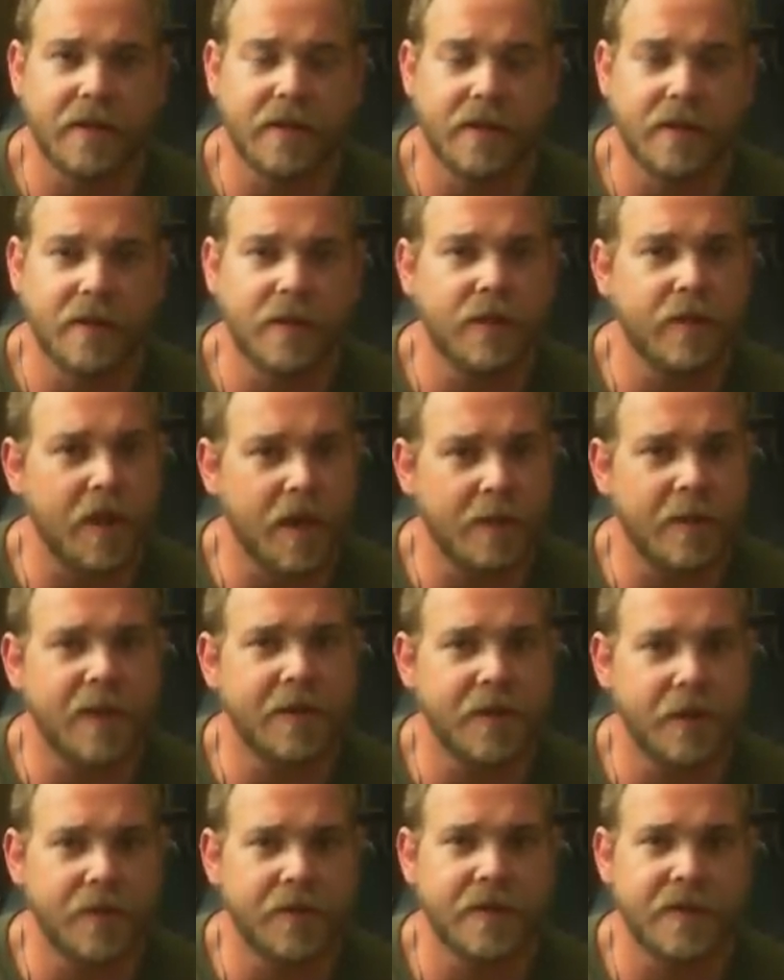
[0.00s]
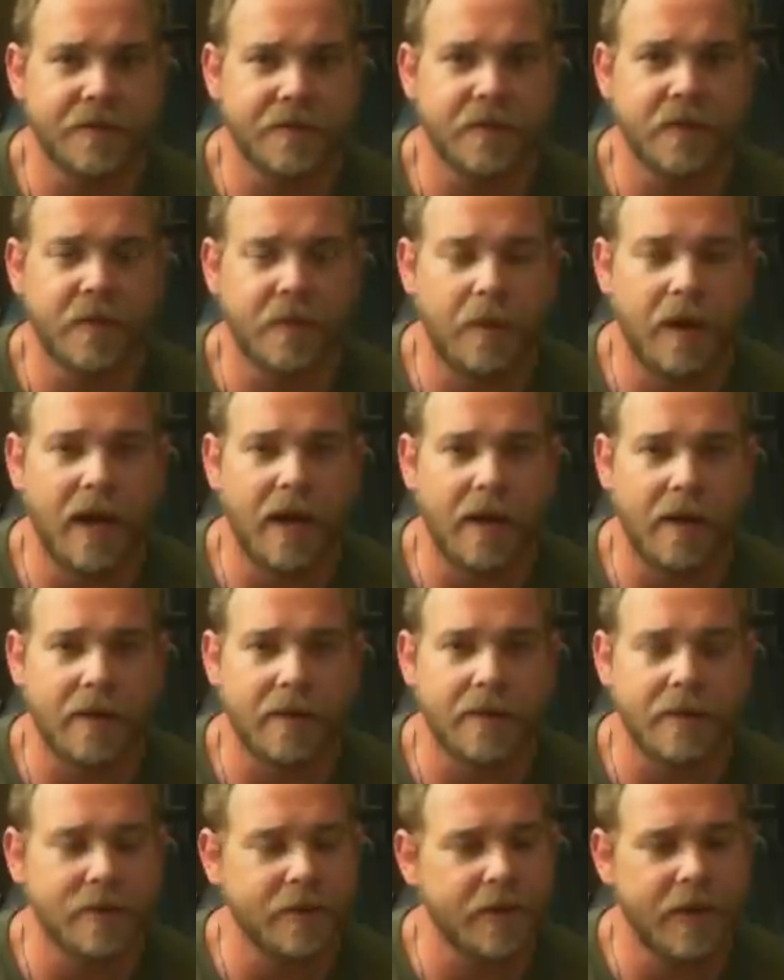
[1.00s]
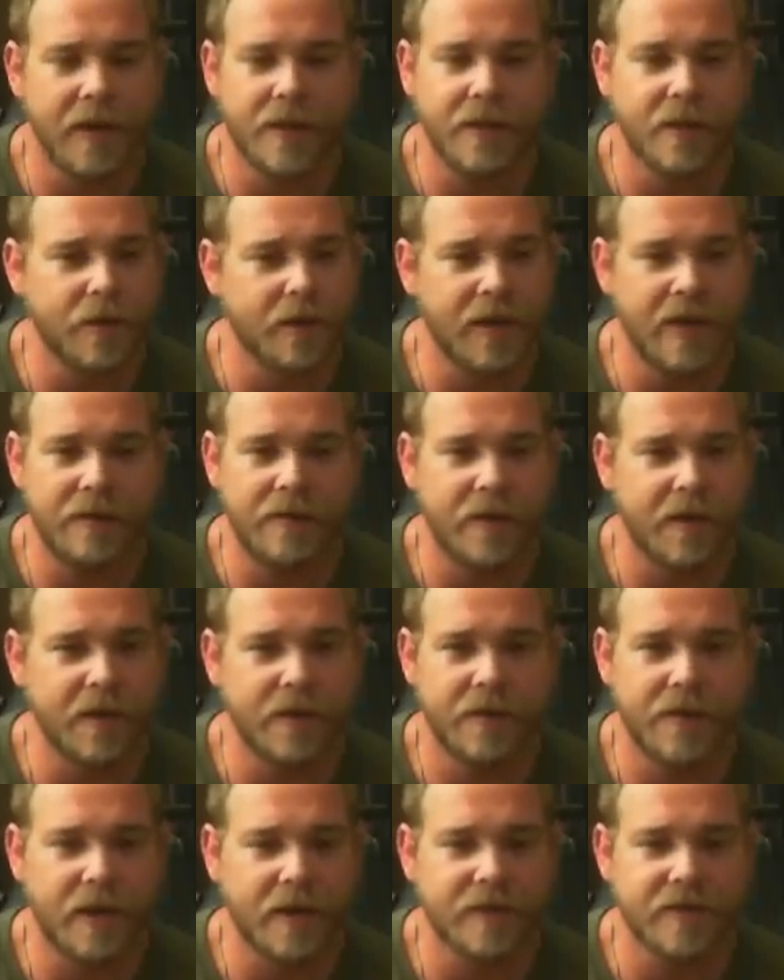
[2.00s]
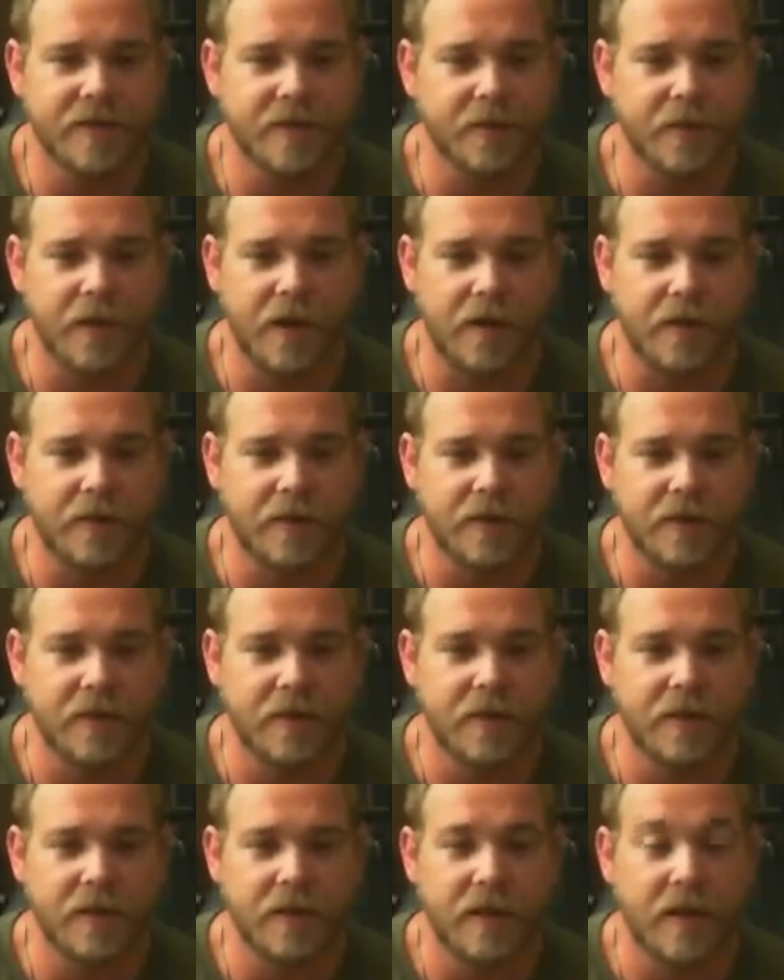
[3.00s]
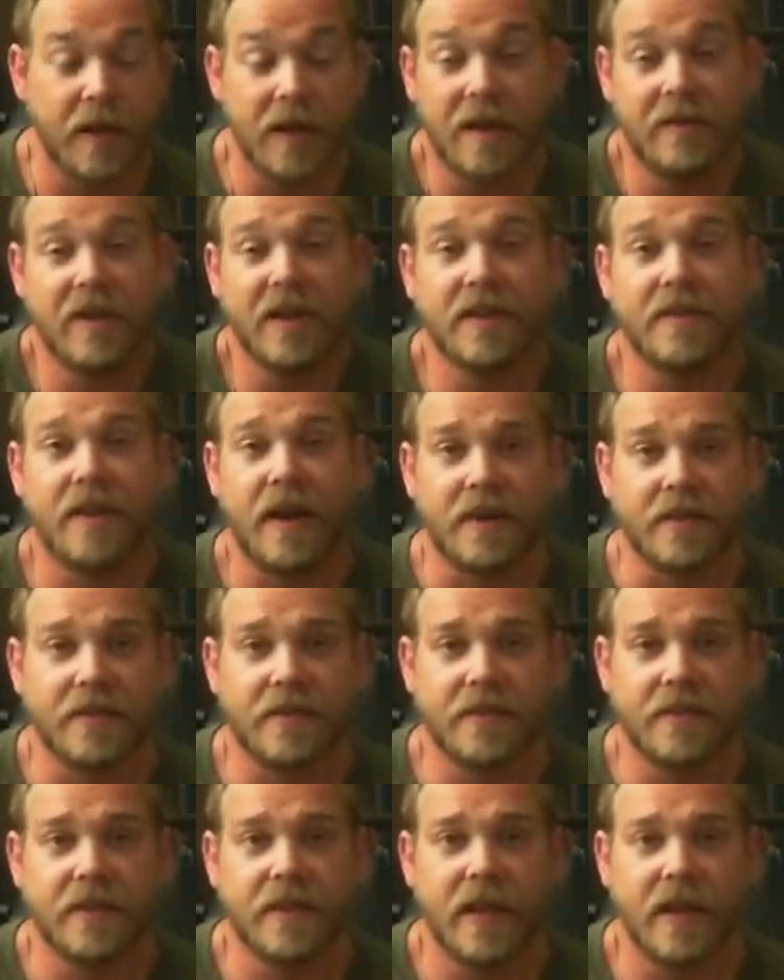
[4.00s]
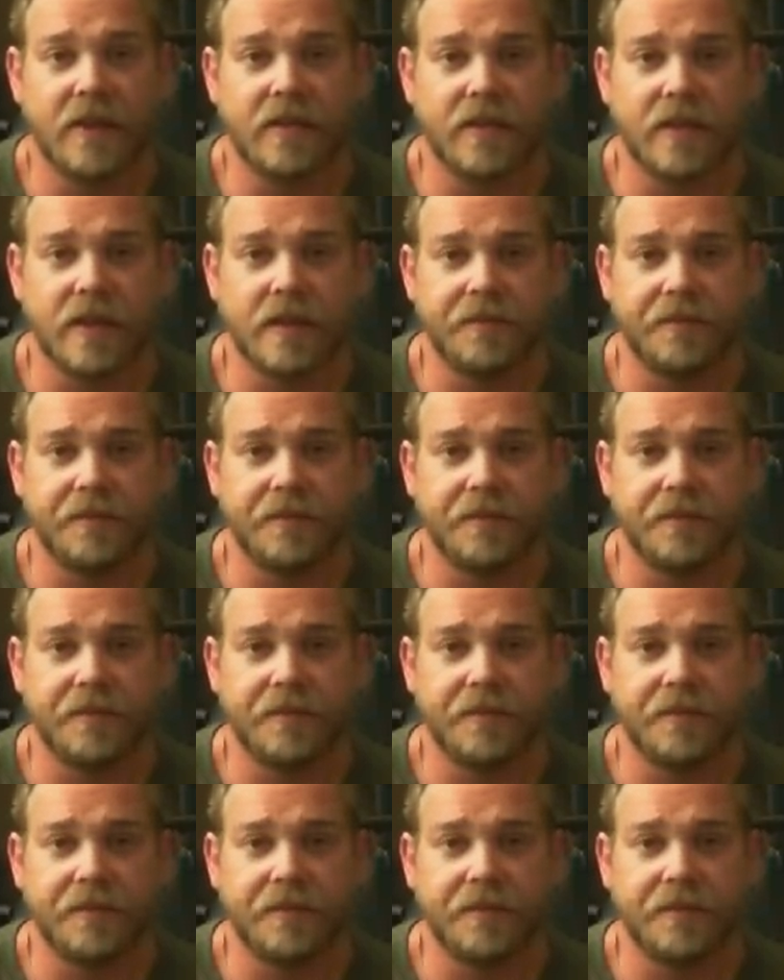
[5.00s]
You've thought about doing this for a while, and you don't have all your ducks in a row. I don't have any ducks, actually.